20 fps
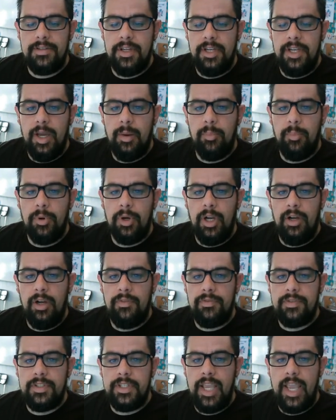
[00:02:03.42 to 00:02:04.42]
And it is the number
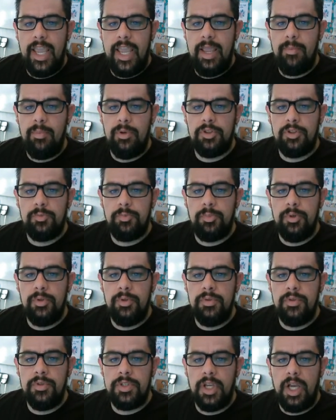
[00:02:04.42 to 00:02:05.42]
of
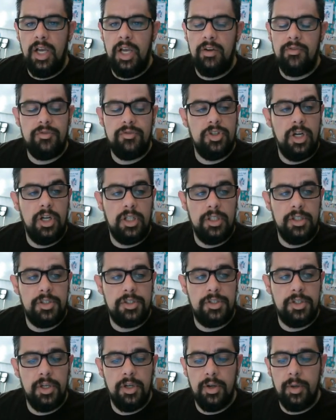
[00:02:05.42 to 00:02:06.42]
tablespoons of
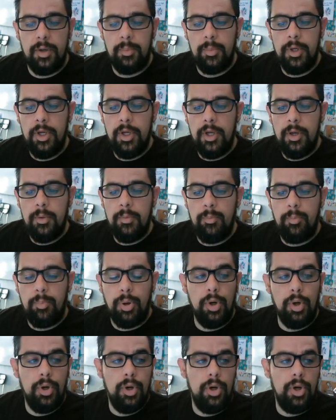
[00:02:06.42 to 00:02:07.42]
chocolate syrup
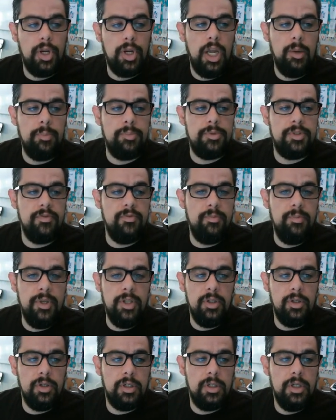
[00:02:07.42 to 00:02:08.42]
per cups of
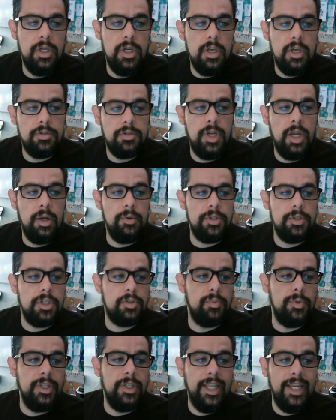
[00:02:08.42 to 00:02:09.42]
milk. So now
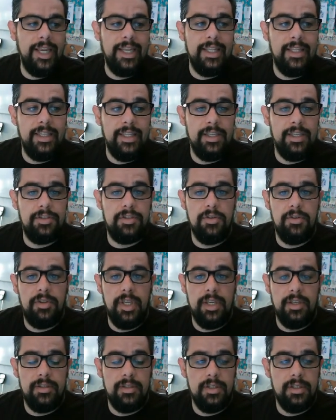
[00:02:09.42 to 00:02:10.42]
we're just relating these
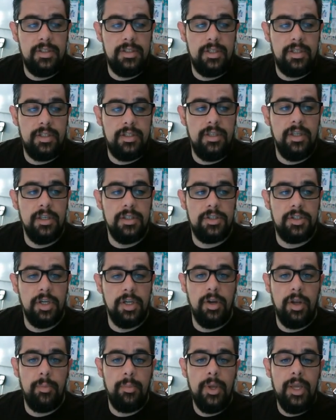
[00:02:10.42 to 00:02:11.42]
two things, the
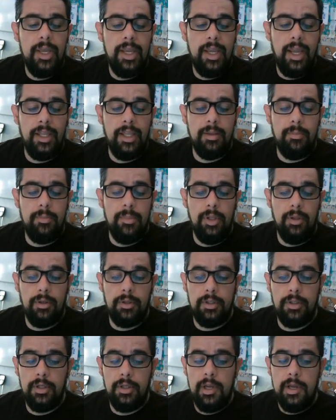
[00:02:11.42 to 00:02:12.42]
syrup and the
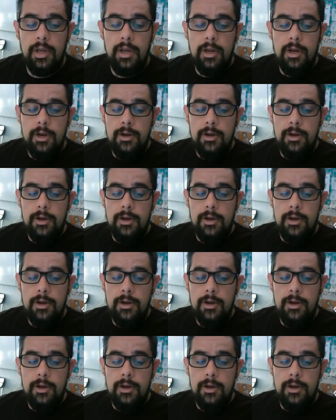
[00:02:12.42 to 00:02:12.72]
milk.